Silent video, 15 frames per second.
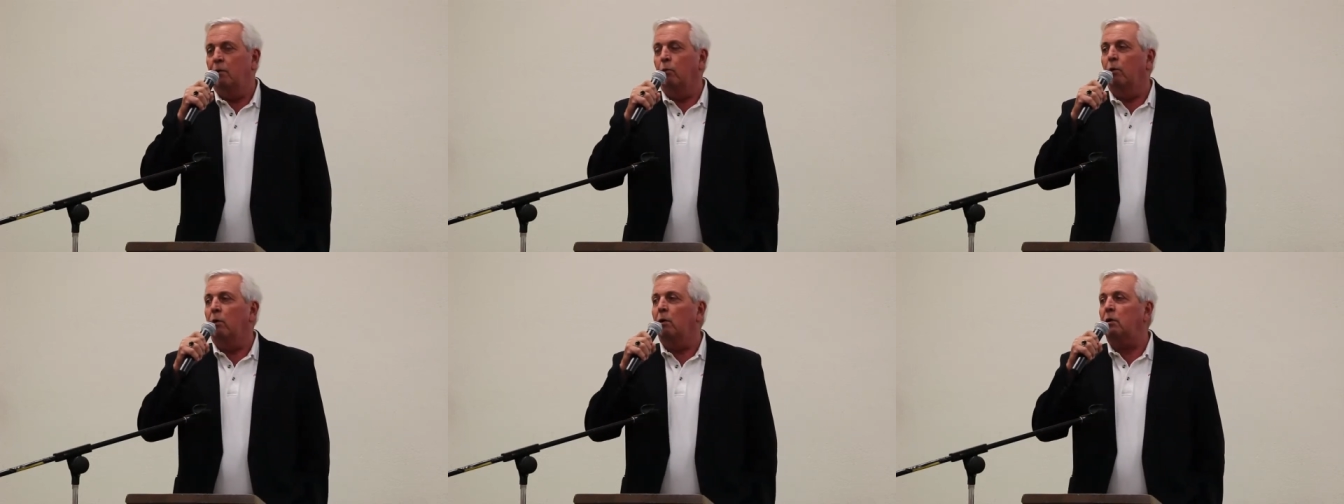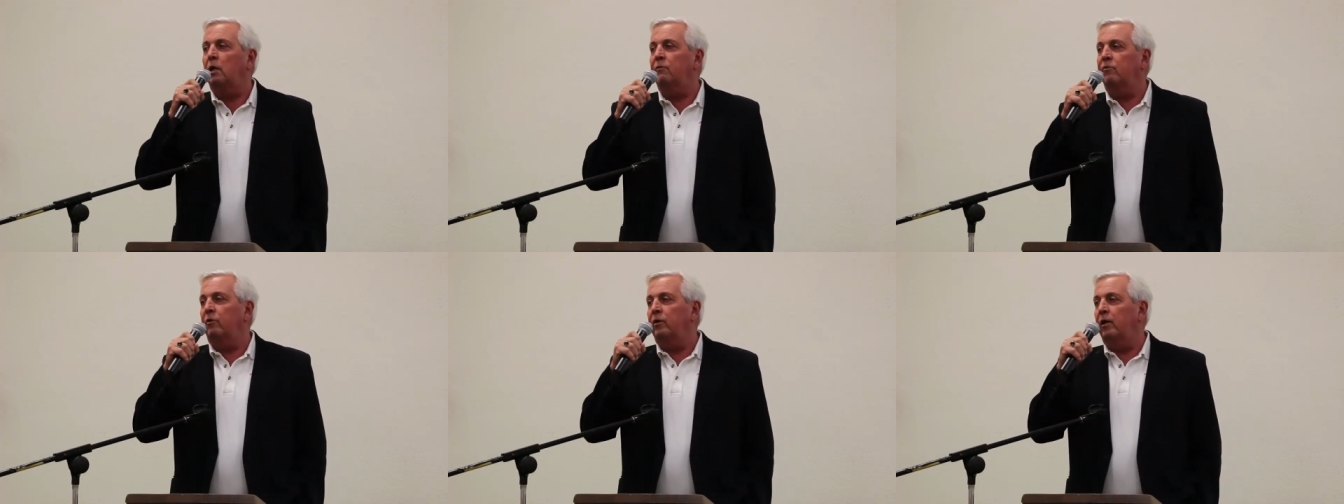We're
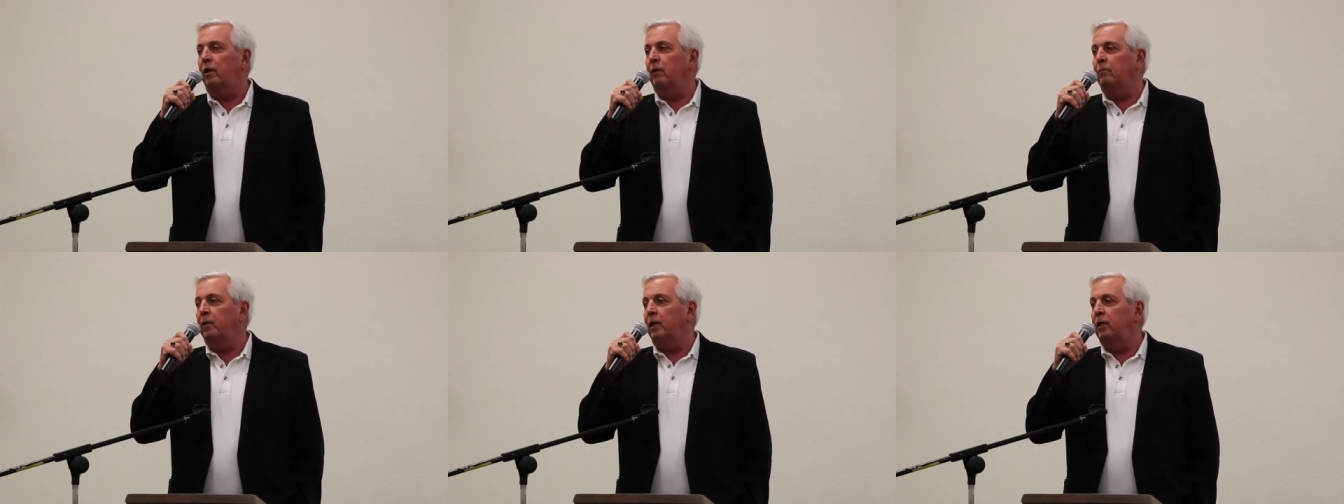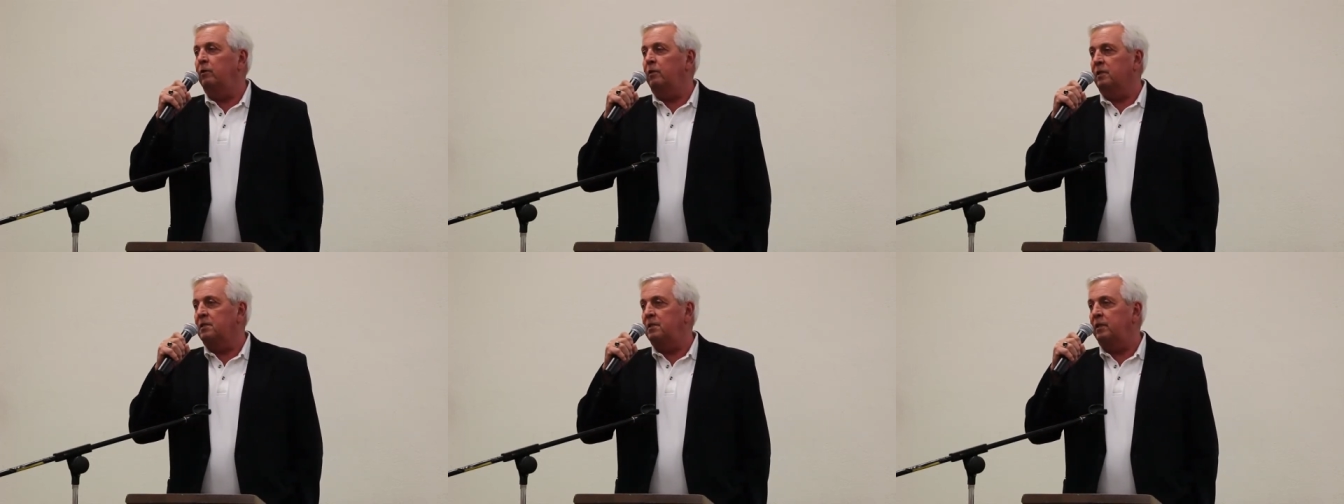looking for young men
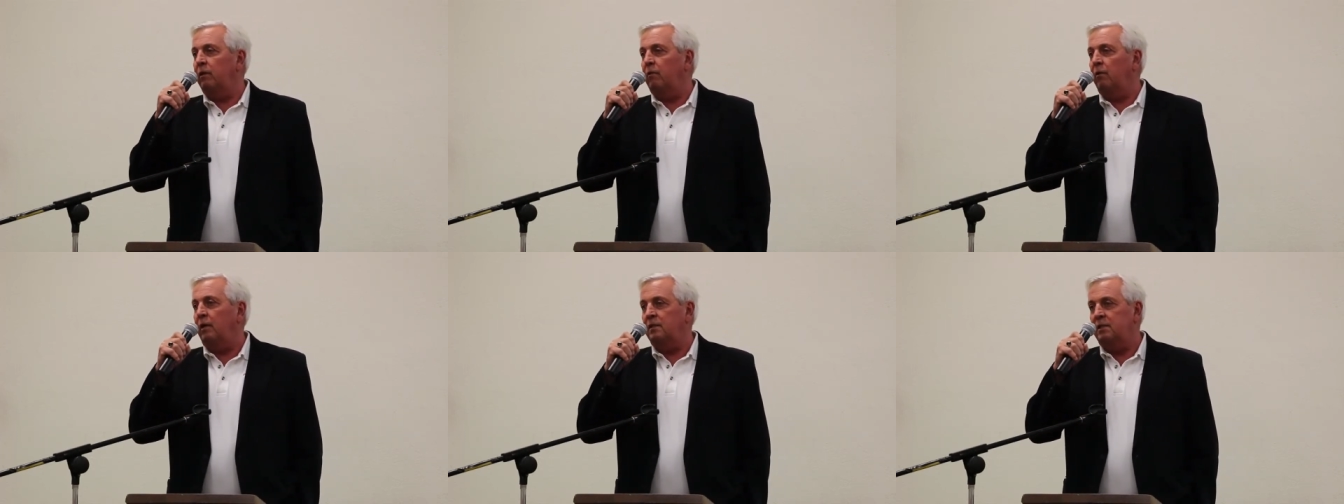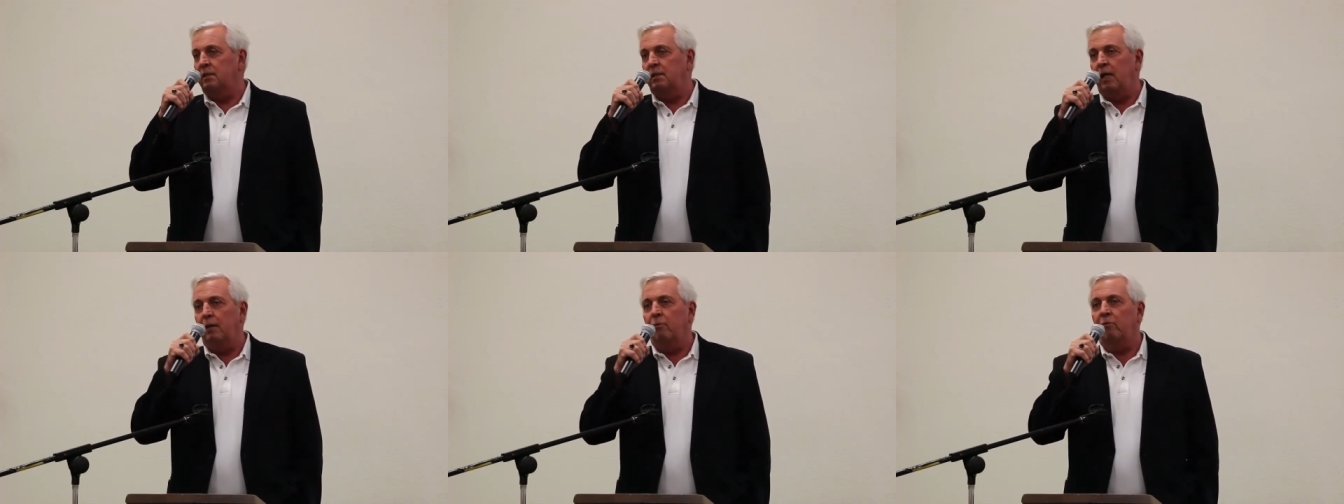who can sit across the
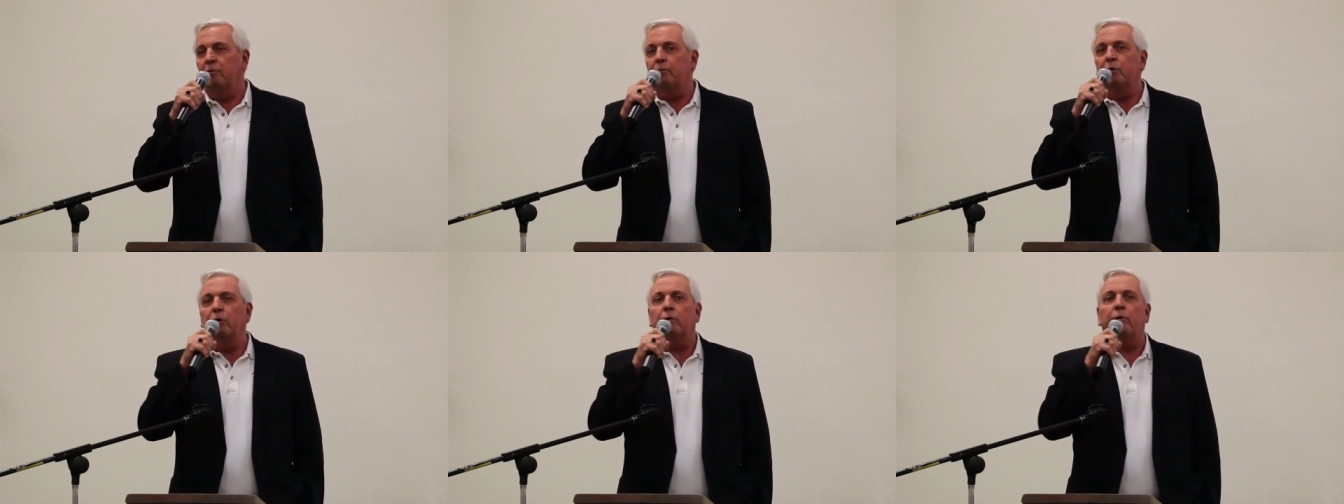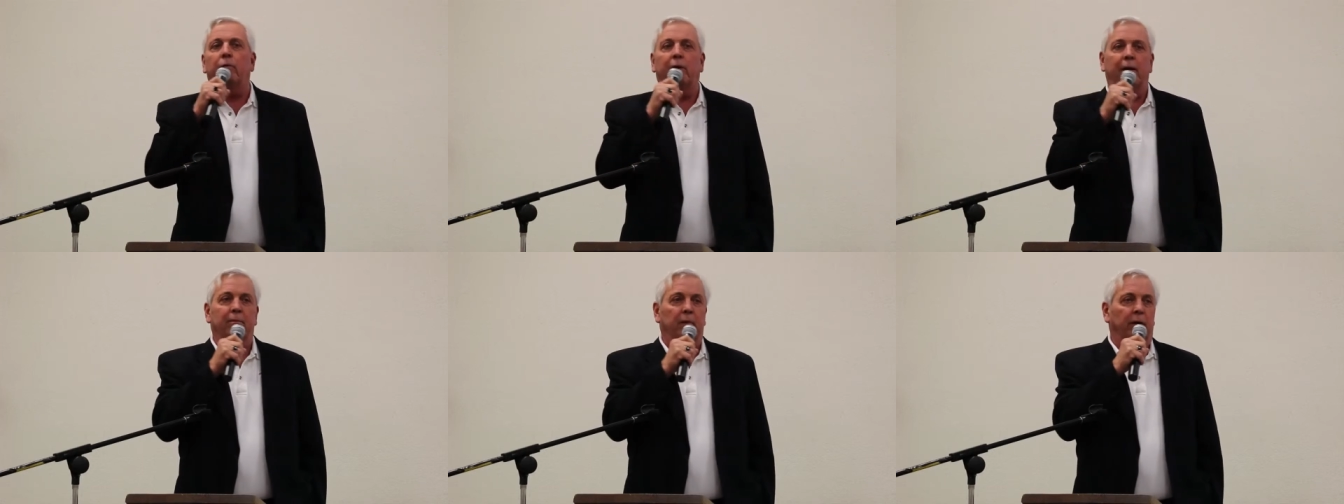table from your
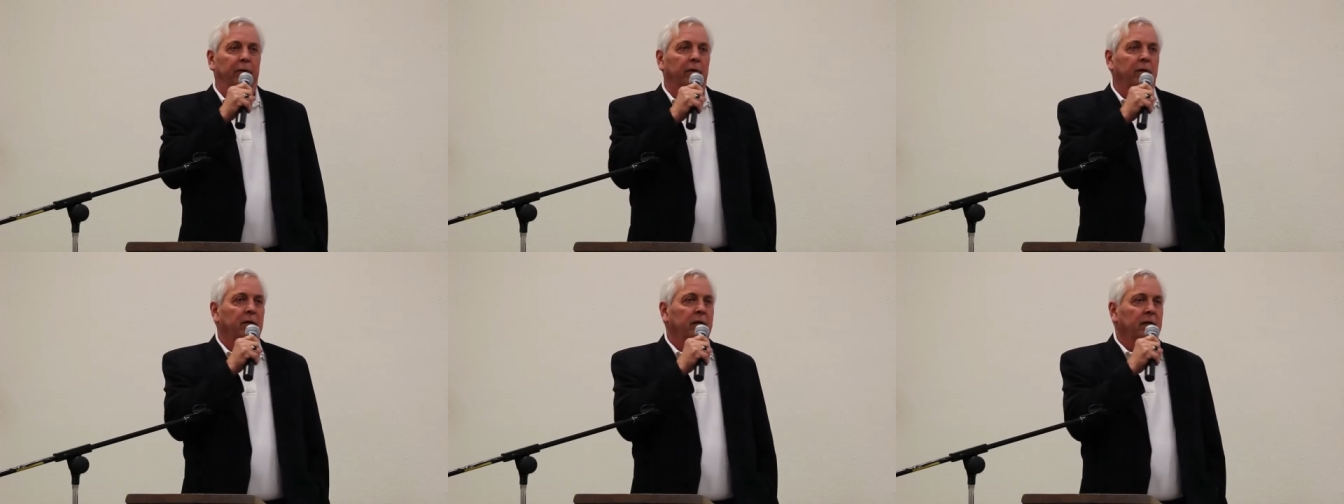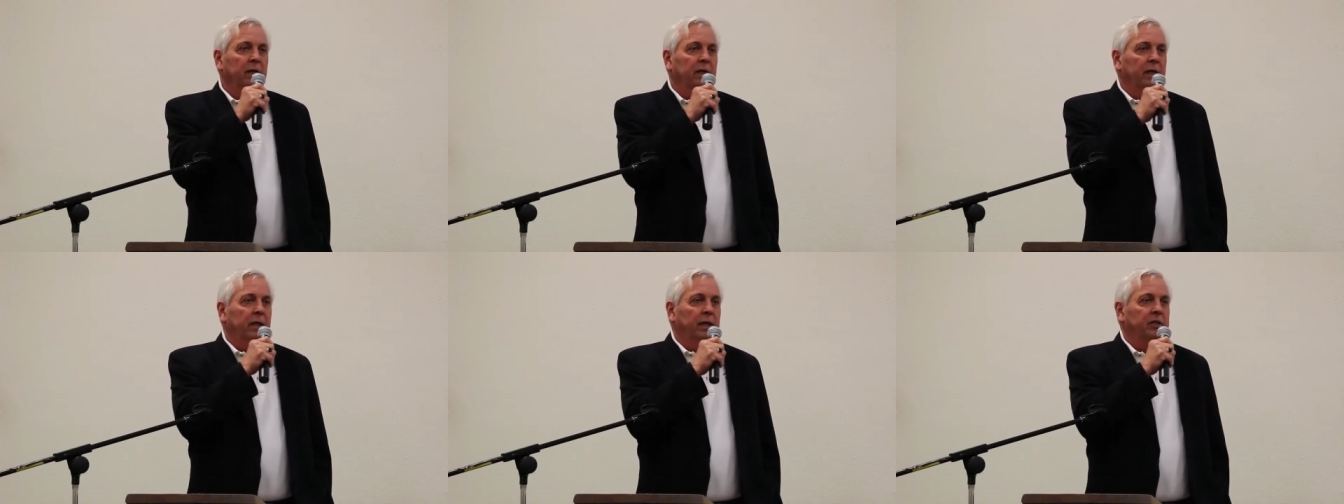grandmother,
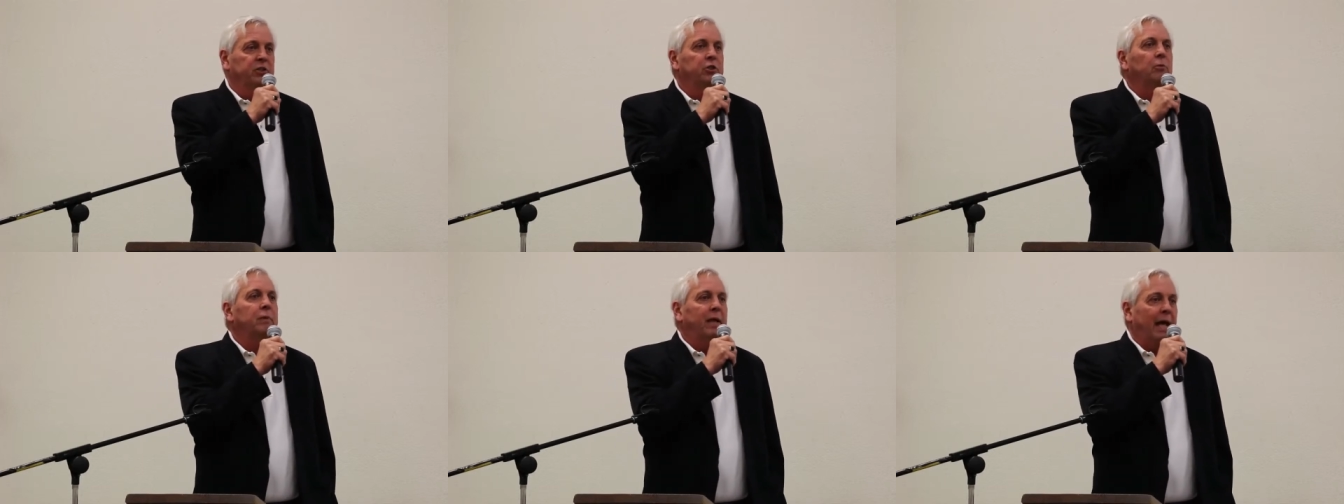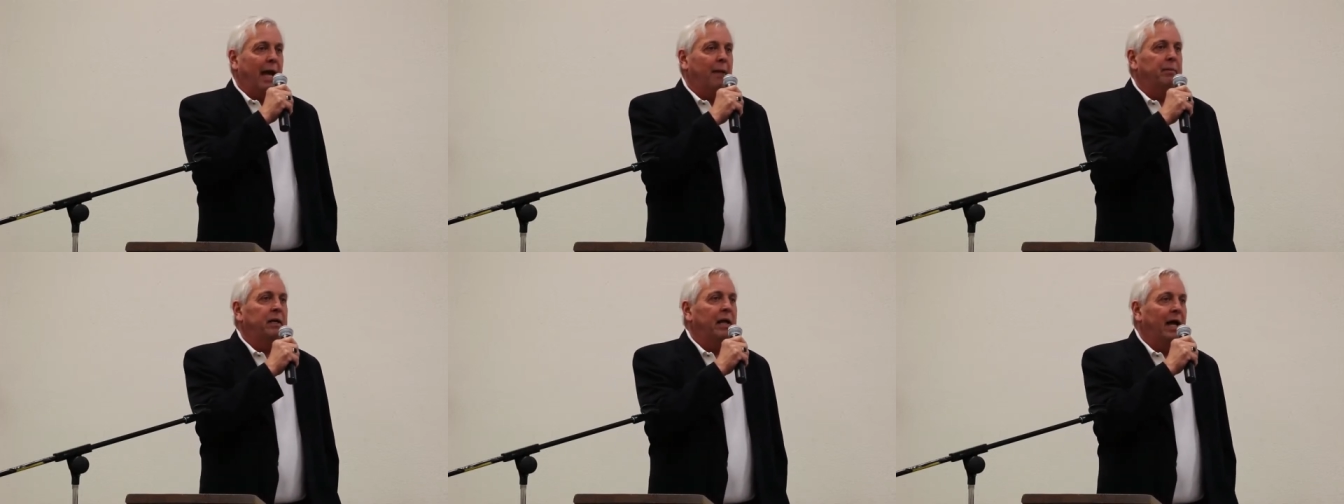and she'll be
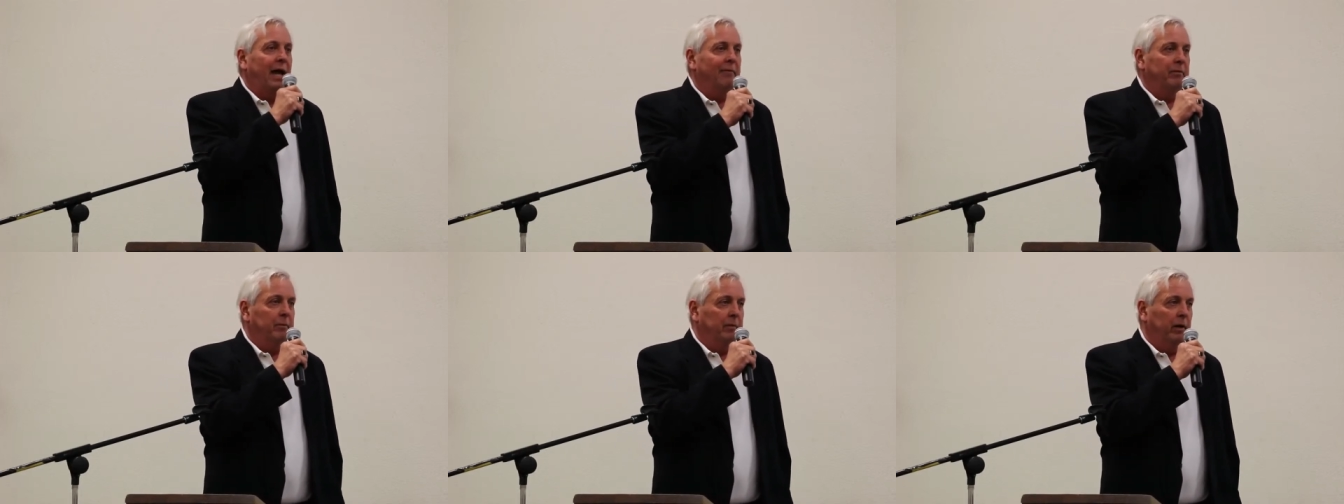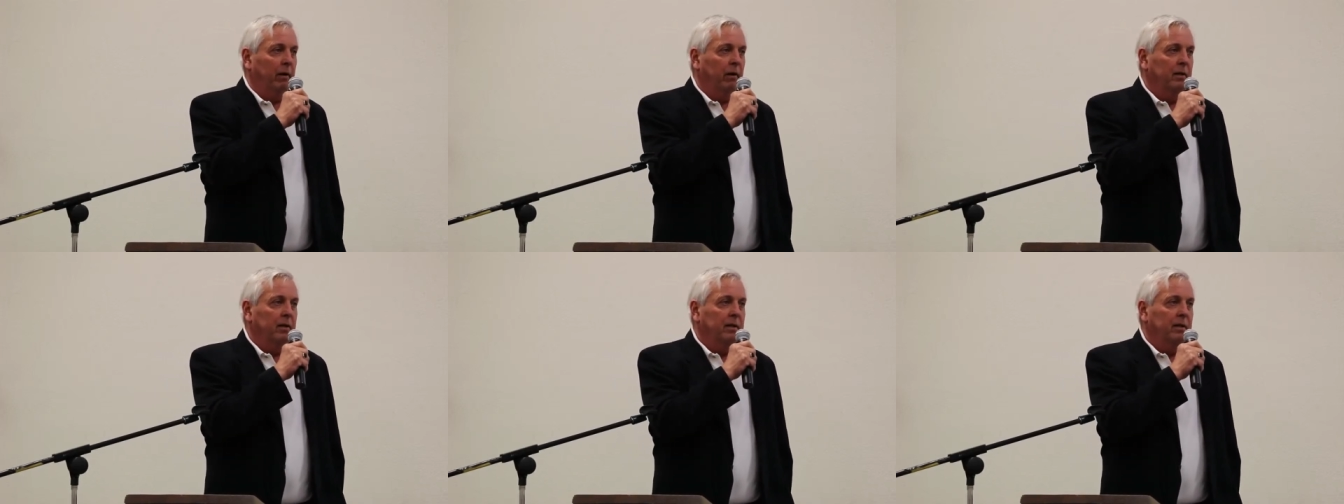happy to have them there.